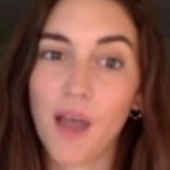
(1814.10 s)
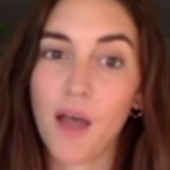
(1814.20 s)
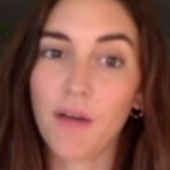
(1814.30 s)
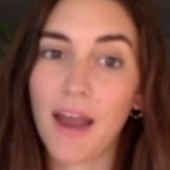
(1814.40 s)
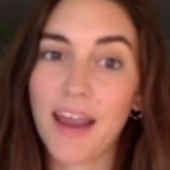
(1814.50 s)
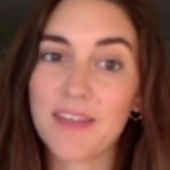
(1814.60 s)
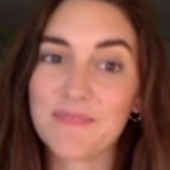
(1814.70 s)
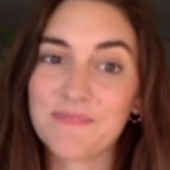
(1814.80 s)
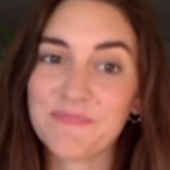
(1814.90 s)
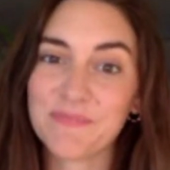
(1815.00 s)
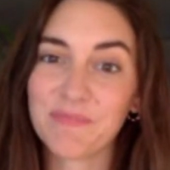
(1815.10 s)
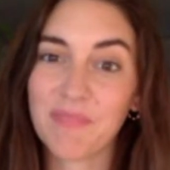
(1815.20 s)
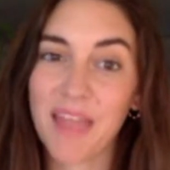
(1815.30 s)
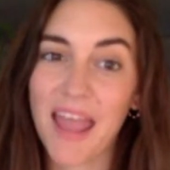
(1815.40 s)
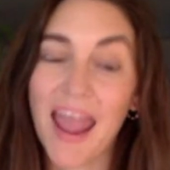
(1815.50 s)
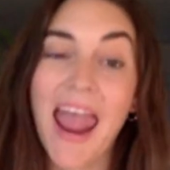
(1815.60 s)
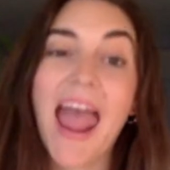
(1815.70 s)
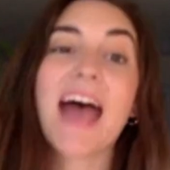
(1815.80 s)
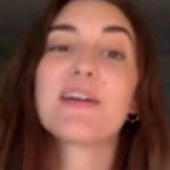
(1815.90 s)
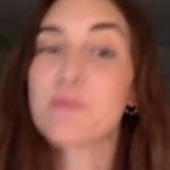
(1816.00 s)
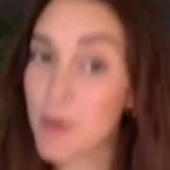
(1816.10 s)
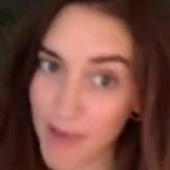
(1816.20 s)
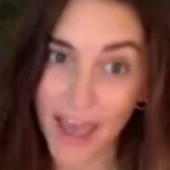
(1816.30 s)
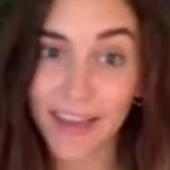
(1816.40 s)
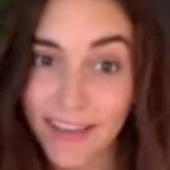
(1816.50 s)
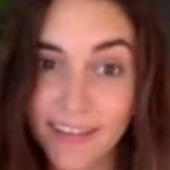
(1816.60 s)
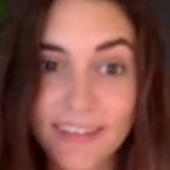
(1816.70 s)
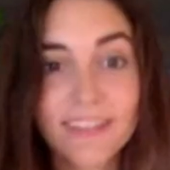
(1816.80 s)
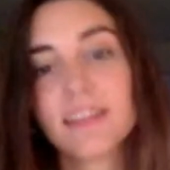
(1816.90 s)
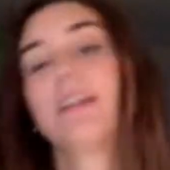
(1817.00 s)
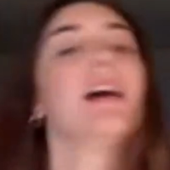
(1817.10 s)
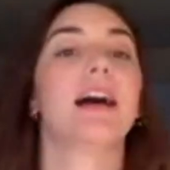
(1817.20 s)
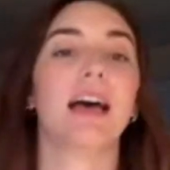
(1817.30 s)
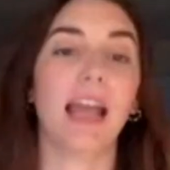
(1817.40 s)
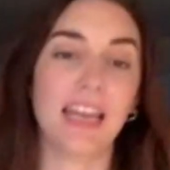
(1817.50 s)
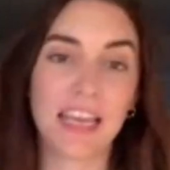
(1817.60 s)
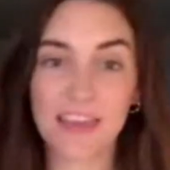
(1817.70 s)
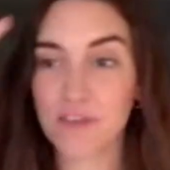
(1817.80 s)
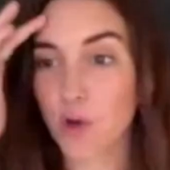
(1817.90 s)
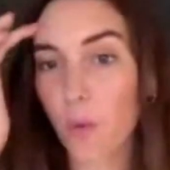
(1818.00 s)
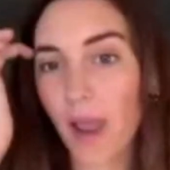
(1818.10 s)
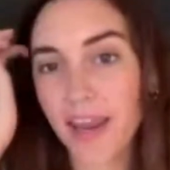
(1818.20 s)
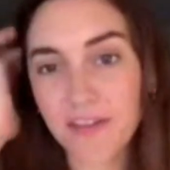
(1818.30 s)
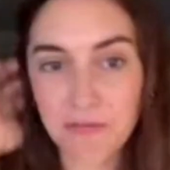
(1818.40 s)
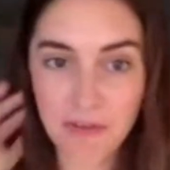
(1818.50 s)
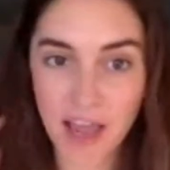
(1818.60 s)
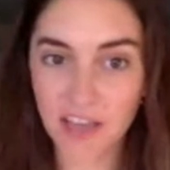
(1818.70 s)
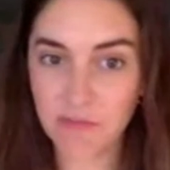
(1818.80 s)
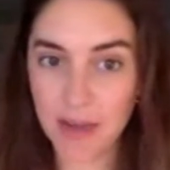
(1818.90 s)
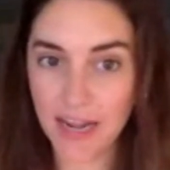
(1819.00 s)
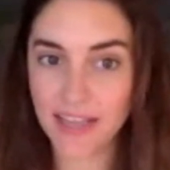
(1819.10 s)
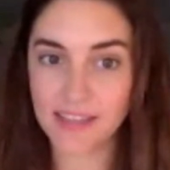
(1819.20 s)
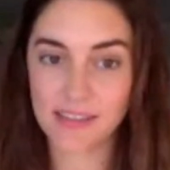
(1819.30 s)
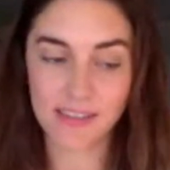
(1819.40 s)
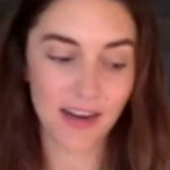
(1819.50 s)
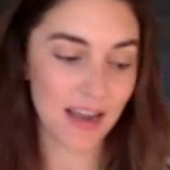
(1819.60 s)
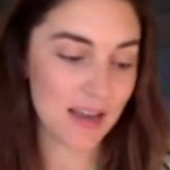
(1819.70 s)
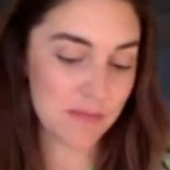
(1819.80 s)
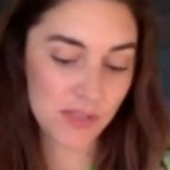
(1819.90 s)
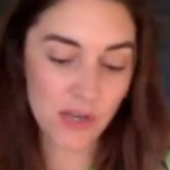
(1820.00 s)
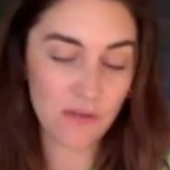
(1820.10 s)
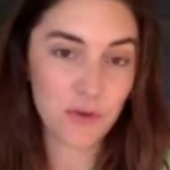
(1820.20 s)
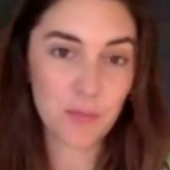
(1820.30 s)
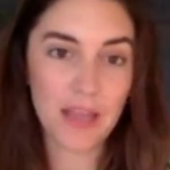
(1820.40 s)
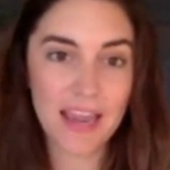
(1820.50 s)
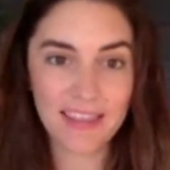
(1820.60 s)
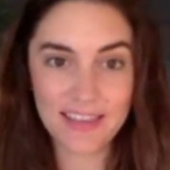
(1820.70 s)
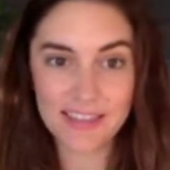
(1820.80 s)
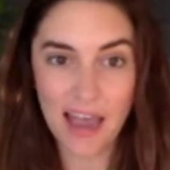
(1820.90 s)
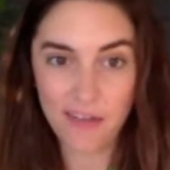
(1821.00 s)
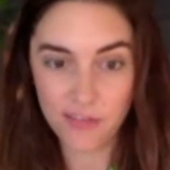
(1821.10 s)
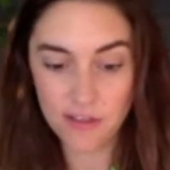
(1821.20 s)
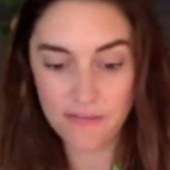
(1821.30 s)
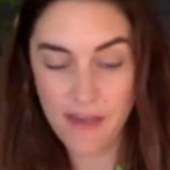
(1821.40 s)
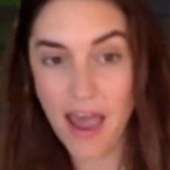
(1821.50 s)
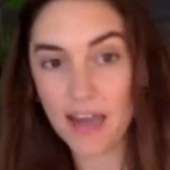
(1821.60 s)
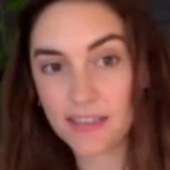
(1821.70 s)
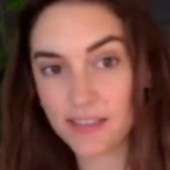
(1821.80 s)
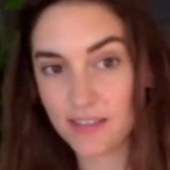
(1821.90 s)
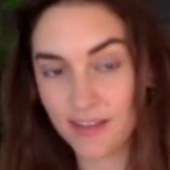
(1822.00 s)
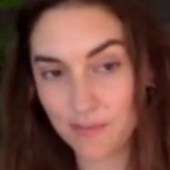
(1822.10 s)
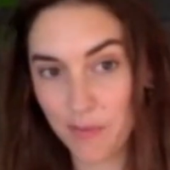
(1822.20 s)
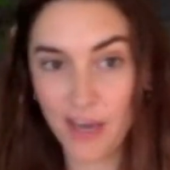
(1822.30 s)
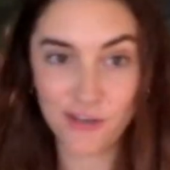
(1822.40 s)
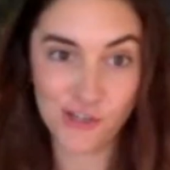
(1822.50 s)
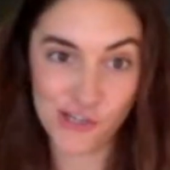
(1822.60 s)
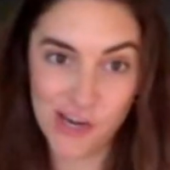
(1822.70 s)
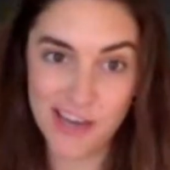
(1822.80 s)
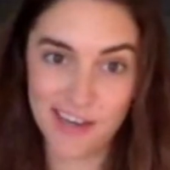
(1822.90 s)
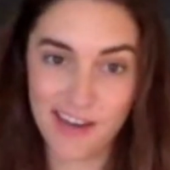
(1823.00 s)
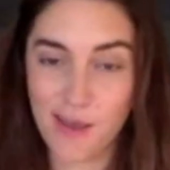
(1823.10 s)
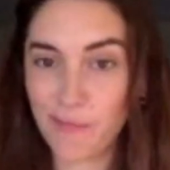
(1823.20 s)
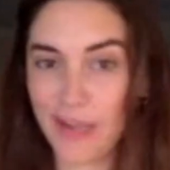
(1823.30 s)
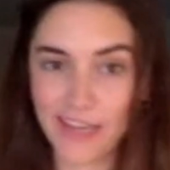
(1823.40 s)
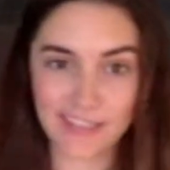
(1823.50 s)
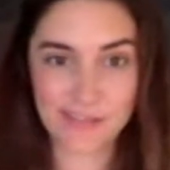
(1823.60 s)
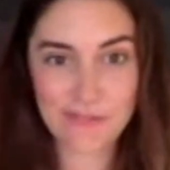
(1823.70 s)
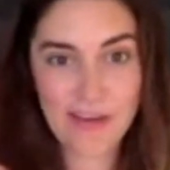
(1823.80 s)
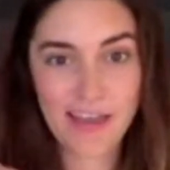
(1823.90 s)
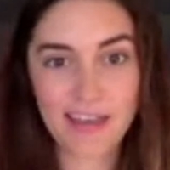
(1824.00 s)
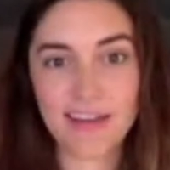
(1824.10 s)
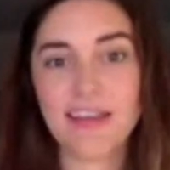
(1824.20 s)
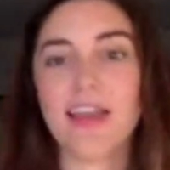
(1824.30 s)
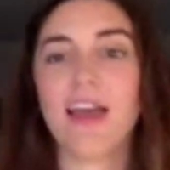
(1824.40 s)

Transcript: All right, and we're back. I didn't give you quite 5 minutes, so if you're playing this after the fact, because you should, because it's fun,